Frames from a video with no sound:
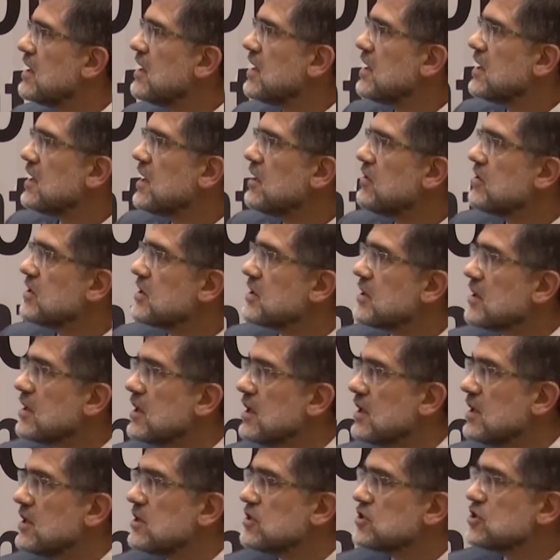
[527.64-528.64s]
Evet.
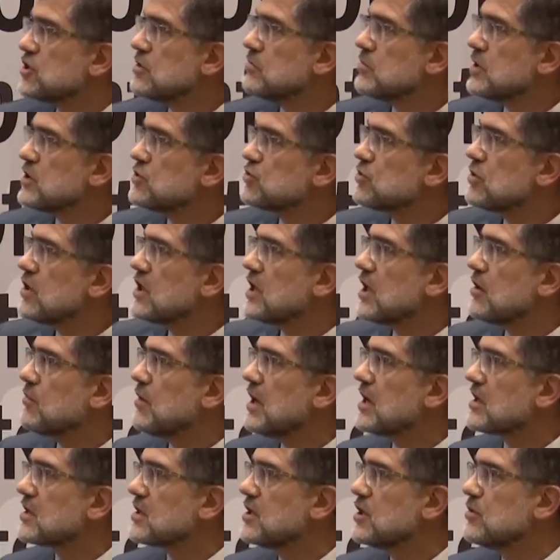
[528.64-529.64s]
Şimdi şurada
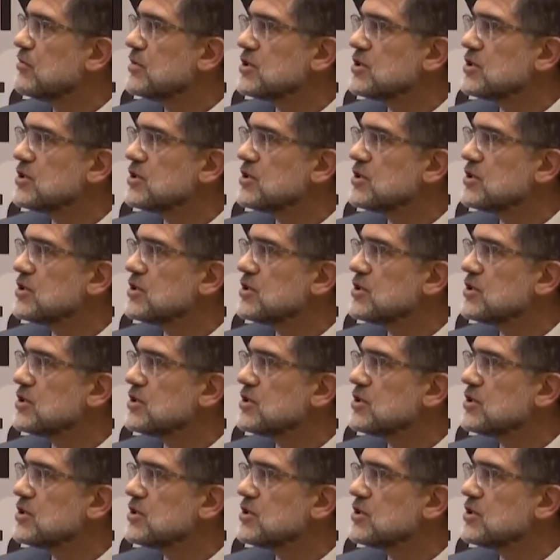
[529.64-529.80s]
baktığımız